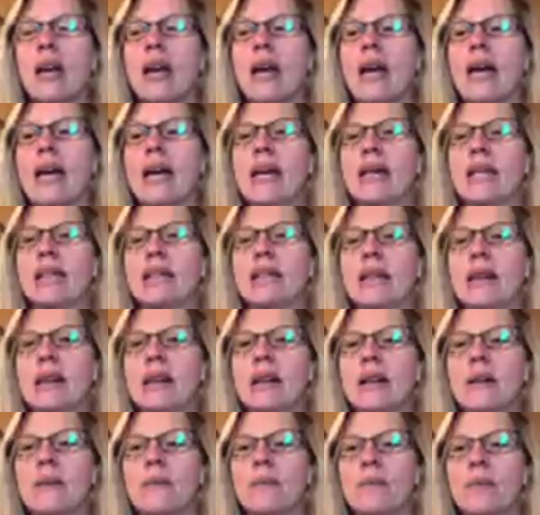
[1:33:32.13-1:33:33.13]
and
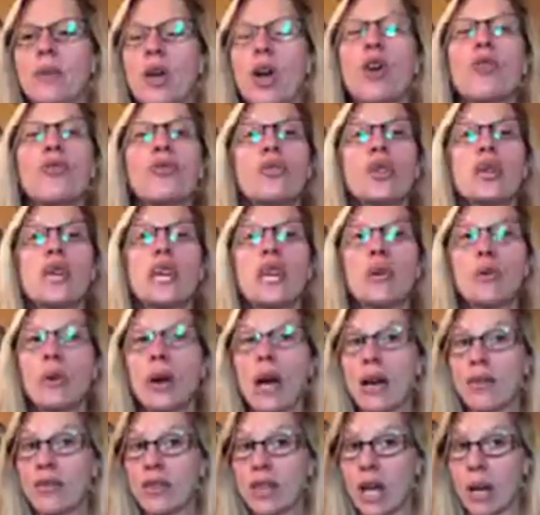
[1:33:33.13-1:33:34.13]
hopefully he will
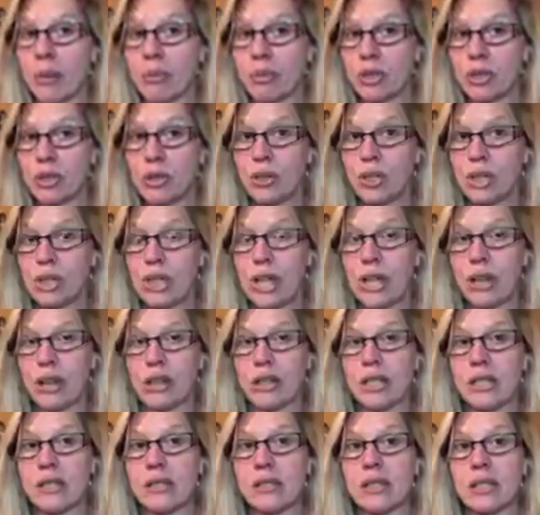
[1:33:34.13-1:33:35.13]
have the opportunity to get on
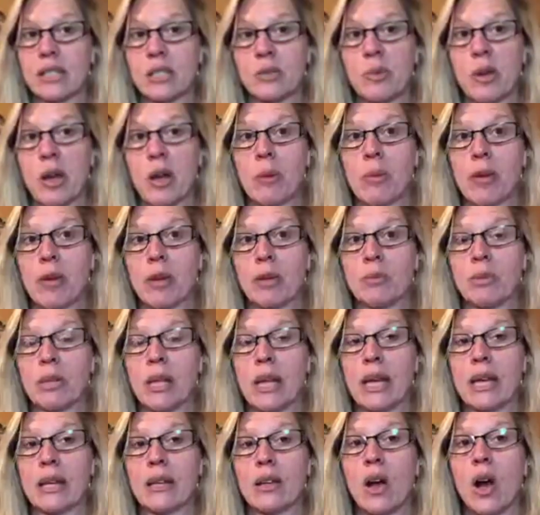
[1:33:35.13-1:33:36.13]
this experimental
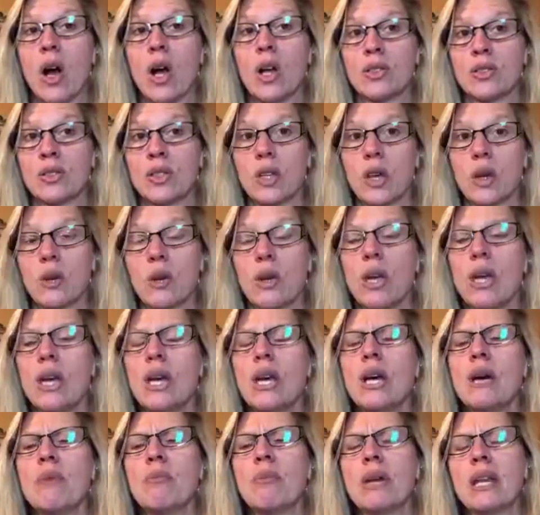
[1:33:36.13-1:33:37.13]
plan also.
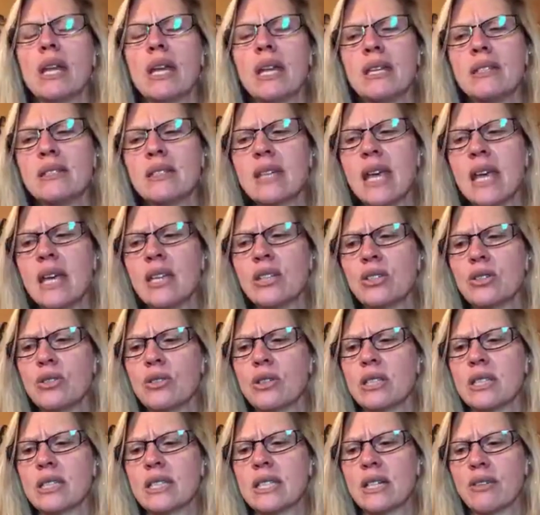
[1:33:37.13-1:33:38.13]
But his cancer
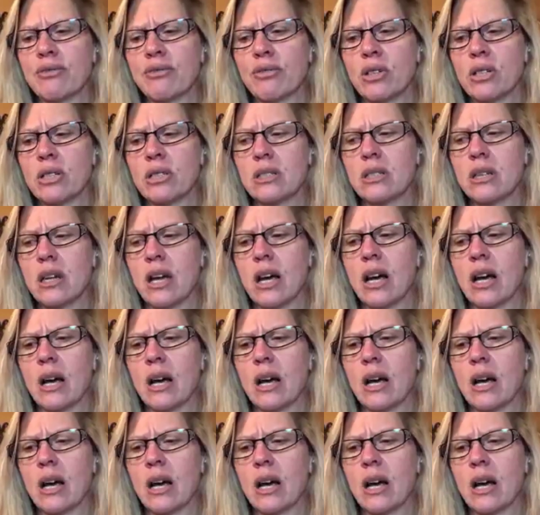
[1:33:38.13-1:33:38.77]
is different.